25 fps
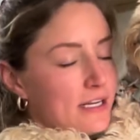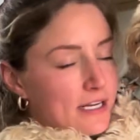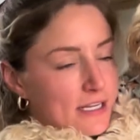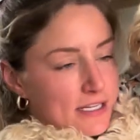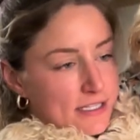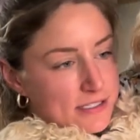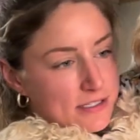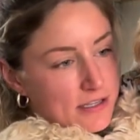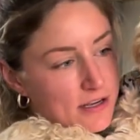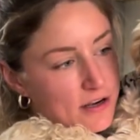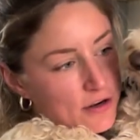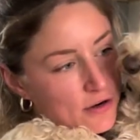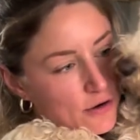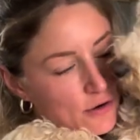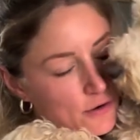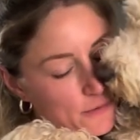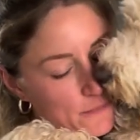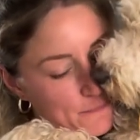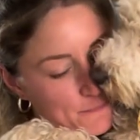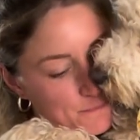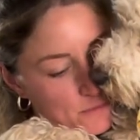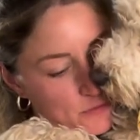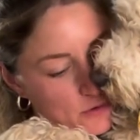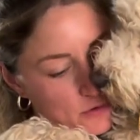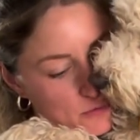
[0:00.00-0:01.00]
So,
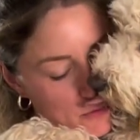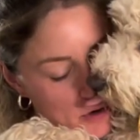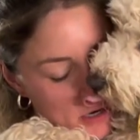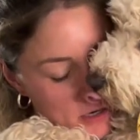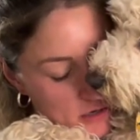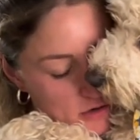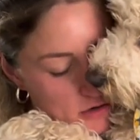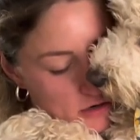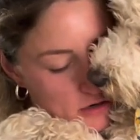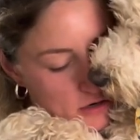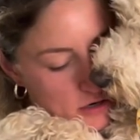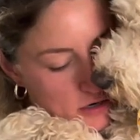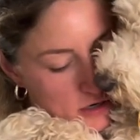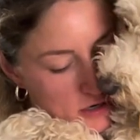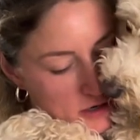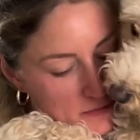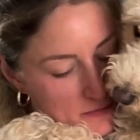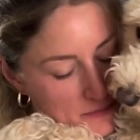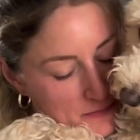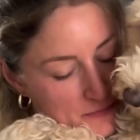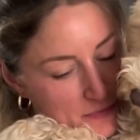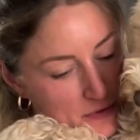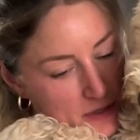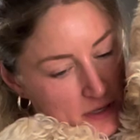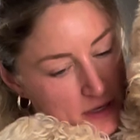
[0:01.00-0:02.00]
I'm gonna walk
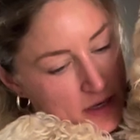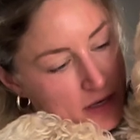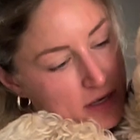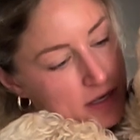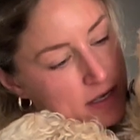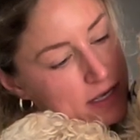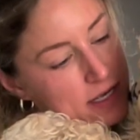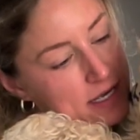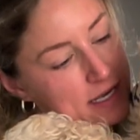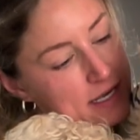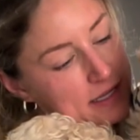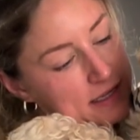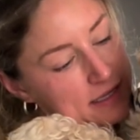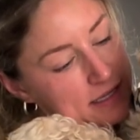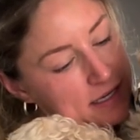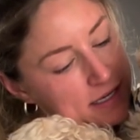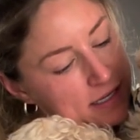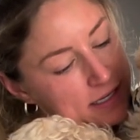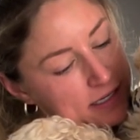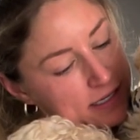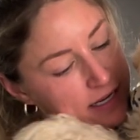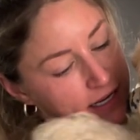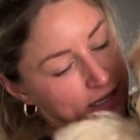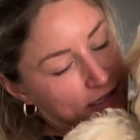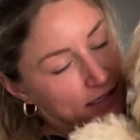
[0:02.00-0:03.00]
her, and
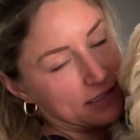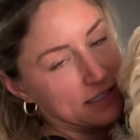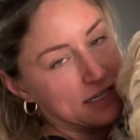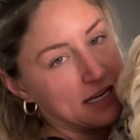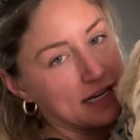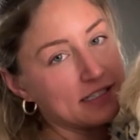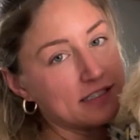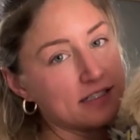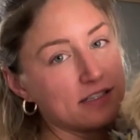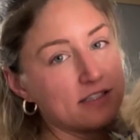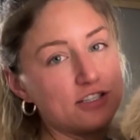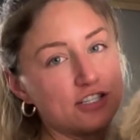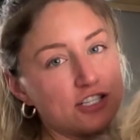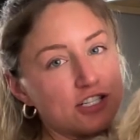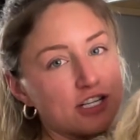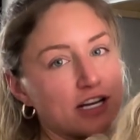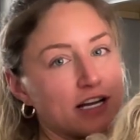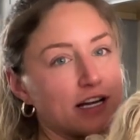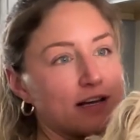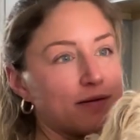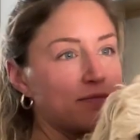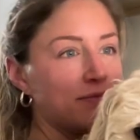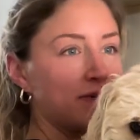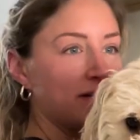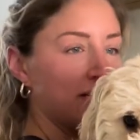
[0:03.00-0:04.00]
then, let's head to the
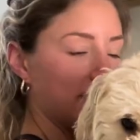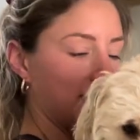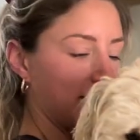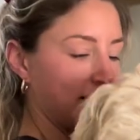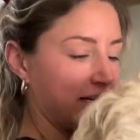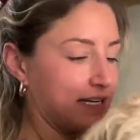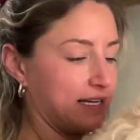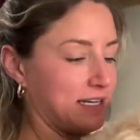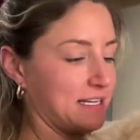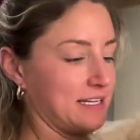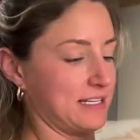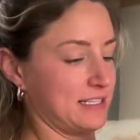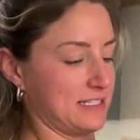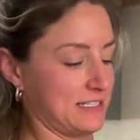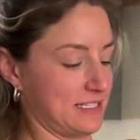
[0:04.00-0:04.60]
gym and